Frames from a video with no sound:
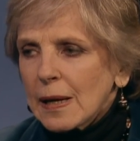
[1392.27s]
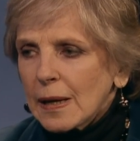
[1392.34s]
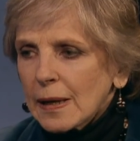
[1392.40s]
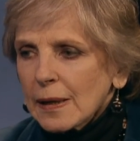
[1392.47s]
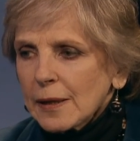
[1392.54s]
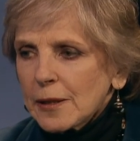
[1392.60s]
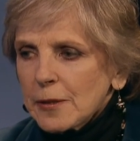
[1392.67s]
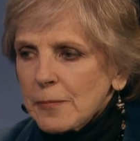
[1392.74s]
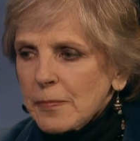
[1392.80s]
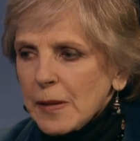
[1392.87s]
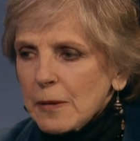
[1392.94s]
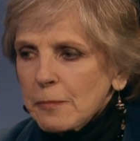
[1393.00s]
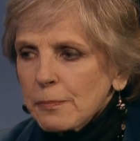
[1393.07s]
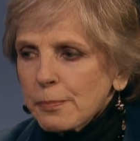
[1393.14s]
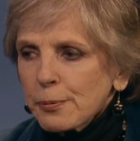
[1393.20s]
Um,
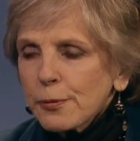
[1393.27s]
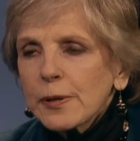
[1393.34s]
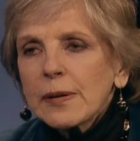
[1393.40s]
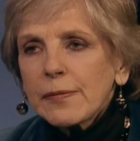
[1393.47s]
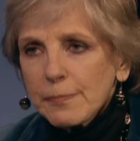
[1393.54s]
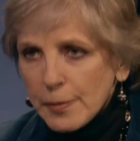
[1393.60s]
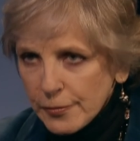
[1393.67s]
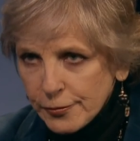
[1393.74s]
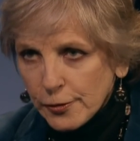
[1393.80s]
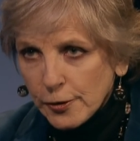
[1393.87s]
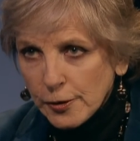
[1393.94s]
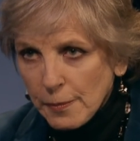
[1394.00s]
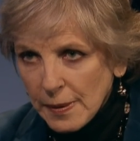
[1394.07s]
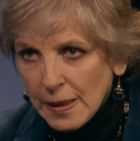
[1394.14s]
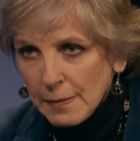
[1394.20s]
pre,
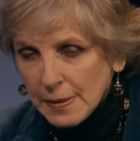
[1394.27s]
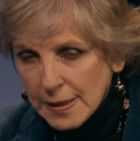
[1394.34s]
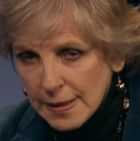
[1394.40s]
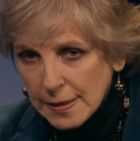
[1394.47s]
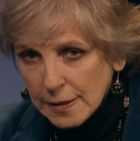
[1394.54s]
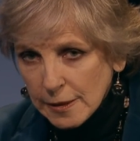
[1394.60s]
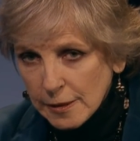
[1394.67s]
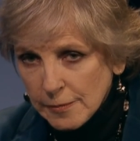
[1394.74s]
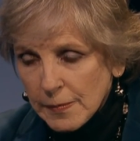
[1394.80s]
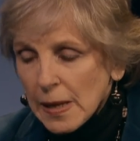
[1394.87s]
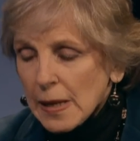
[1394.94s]
before Obamacare,